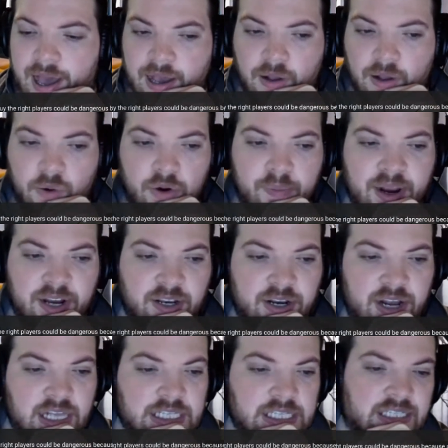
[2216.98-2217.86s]
Glory Man
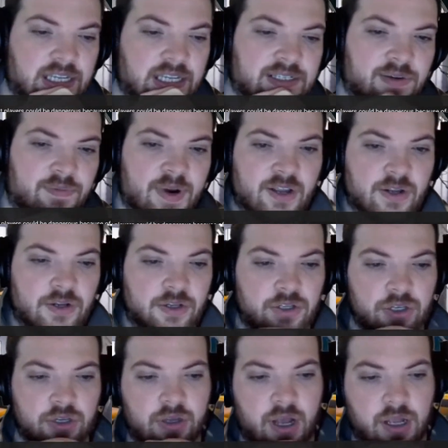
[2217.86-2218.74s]
United set a record in
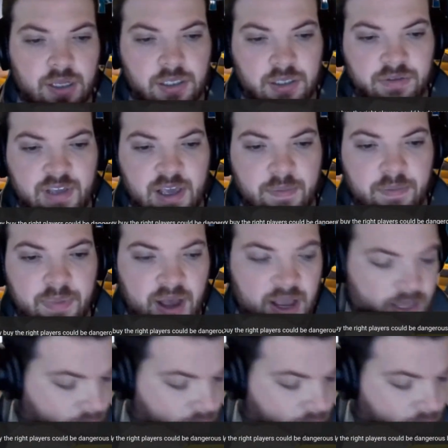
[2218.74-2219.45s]
Newcastle. If they buy